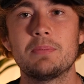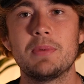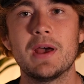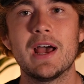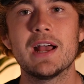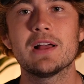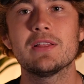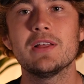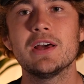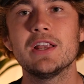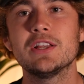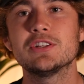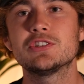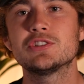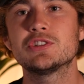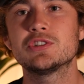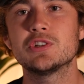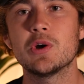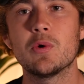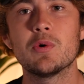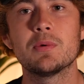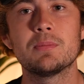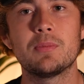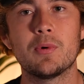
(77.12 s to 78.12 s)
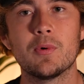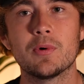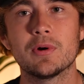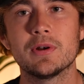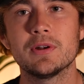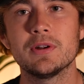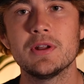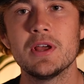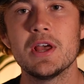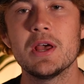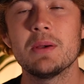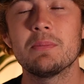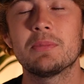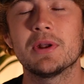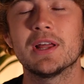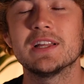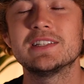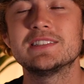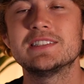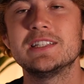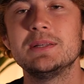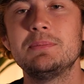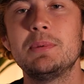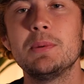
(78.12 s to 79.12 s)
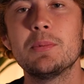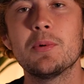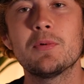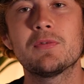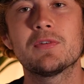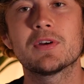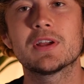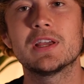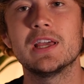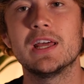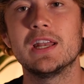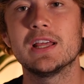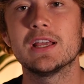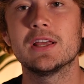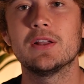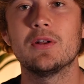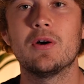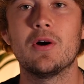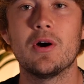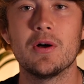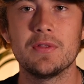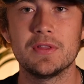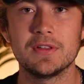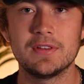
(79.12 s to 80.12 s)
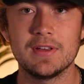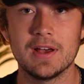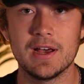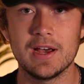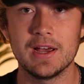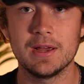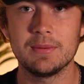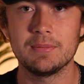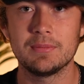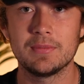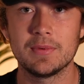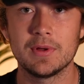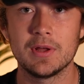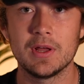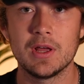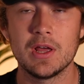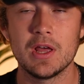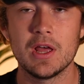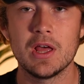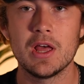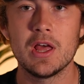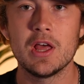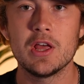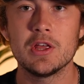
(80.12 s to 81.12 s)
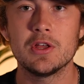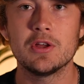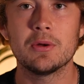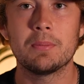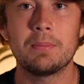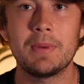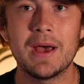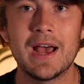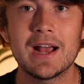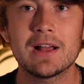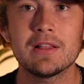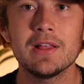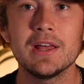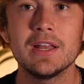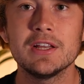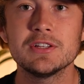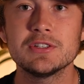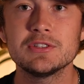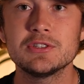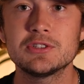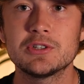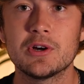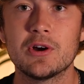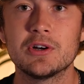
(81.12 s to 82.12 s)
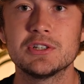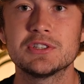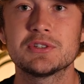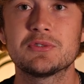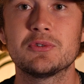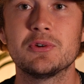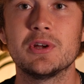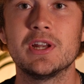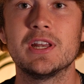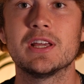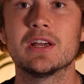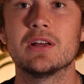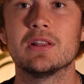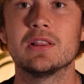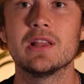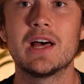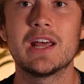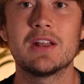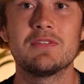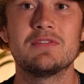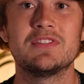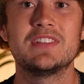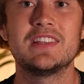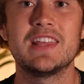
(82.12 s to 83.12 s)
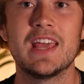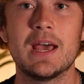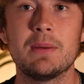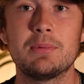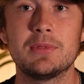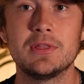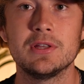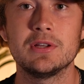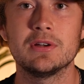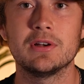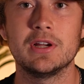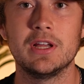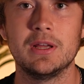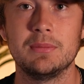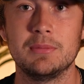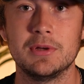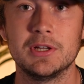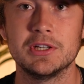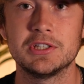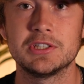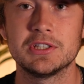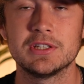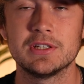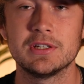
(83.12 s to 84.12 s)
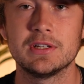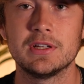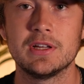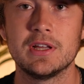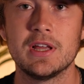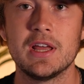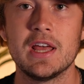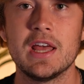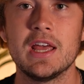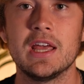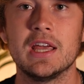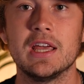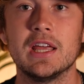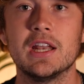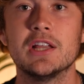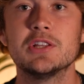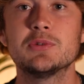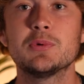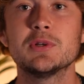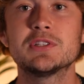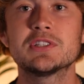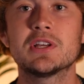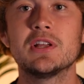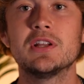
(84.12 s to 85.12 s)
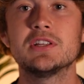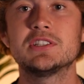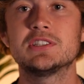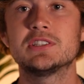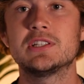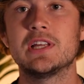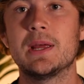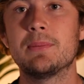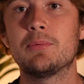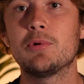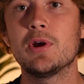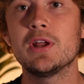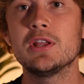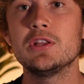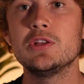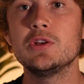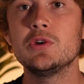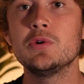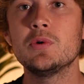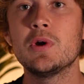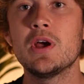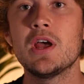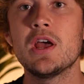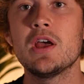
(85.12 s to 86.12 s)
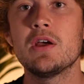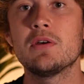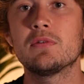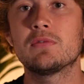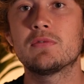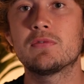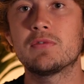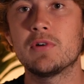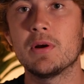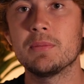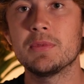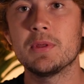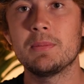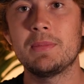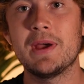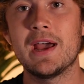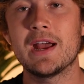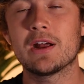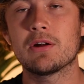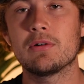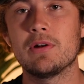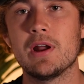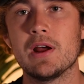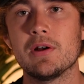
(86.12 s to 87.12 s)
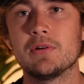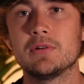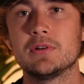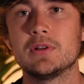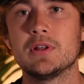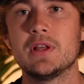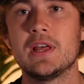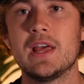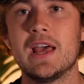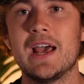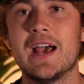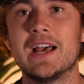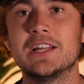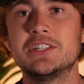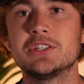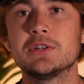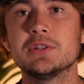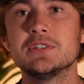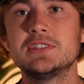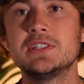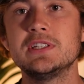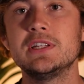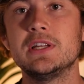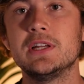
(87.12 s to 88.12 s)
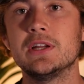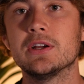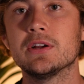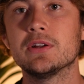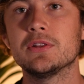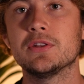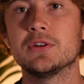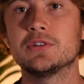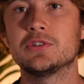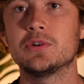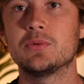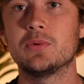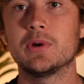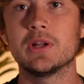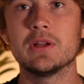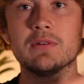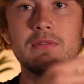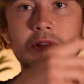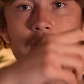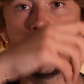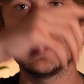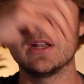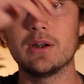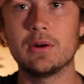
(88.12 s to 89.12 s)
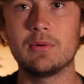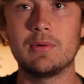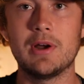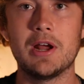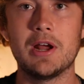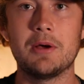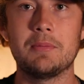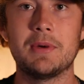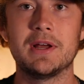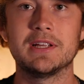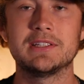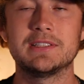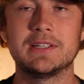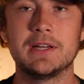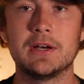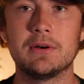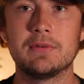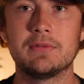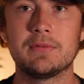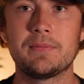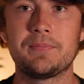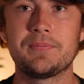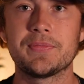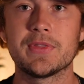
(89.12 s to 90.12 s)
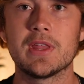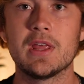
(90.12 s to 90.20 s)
backlight is so important, but I see people forgetting it all the time. Your backlight is in charge of creating a lot of depth in your image. It is what's going to separate you from the background. As you can see here, there's a ring of light around myself.